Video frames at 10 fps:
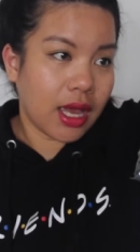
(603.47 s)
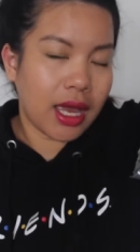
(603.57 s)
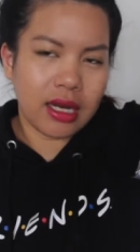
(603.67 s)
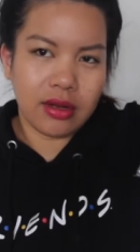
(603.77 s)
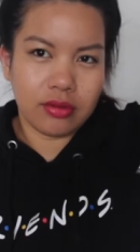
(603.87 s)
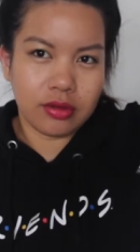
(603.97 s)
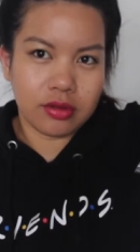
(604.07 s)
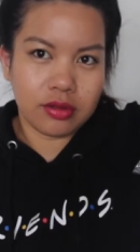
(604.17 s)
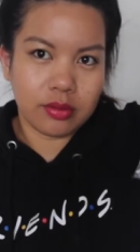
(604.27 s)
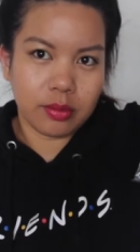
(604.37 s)
And it
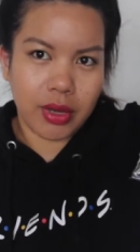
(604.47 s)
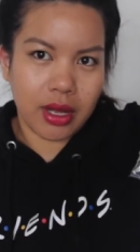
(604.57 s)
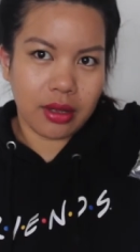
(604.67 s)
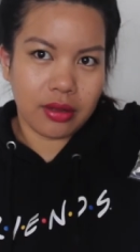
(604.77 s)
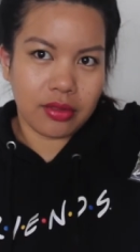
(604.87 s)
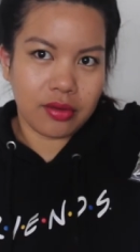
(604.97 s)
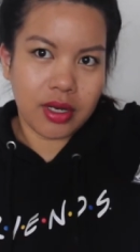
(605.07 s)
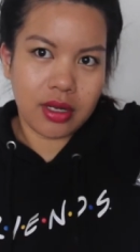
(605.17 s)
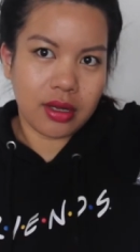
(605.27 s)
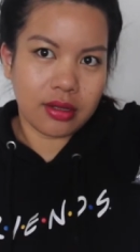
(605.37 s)
was buy
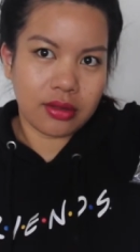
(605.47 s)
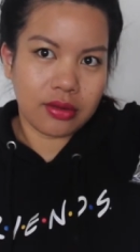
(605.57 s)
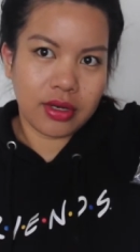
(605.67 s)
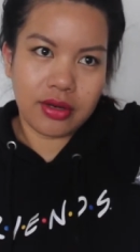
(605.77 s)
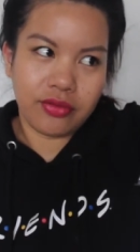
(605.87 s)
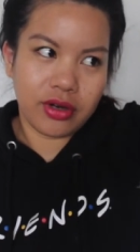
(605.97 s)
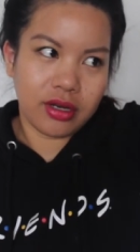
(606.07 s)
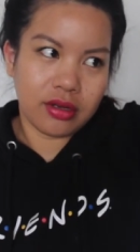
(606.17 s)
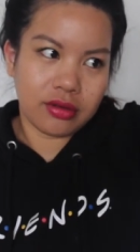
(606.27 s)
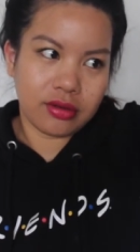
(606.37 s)
three, get three
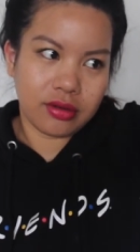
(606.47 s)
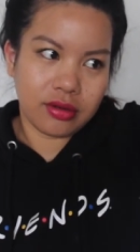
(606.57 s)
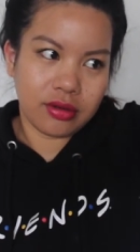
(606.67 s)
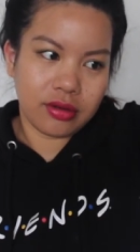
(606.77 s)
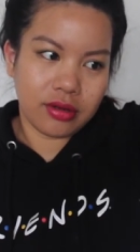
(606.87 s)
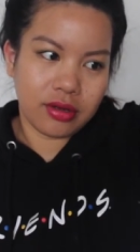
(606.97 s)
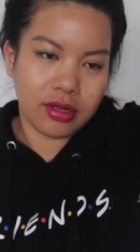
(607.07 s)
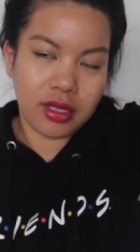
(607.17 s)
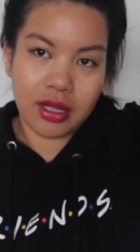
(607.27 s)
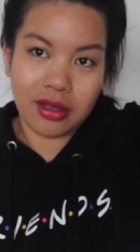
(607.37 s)
free. So
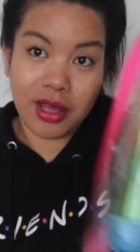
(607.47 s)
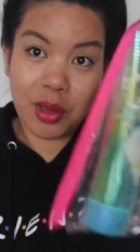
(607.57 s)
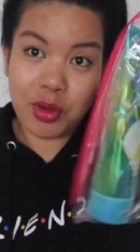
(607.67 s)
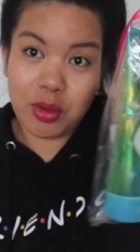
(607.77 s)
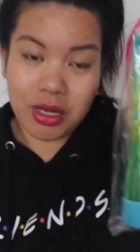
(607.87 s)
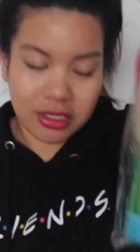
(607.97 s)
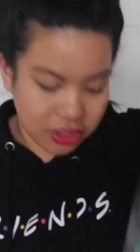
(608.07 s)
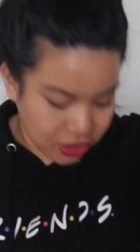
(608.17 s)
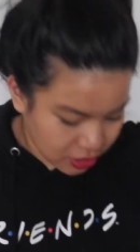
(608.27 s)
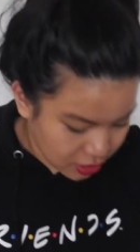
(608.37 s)
yeah, I bought a
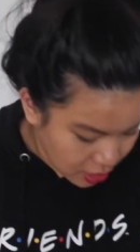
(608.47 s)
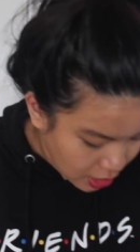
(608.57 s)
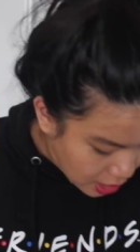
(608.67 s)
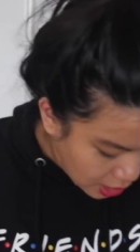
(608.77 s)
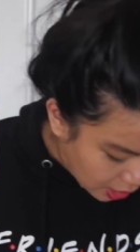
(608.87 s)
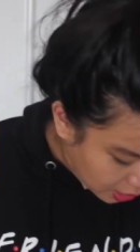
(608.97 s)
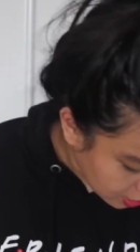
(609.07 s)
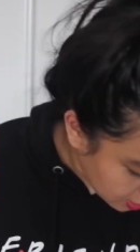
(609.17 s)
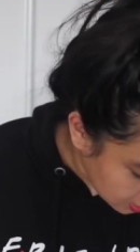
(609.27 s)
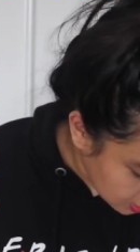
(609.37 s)
bunch and a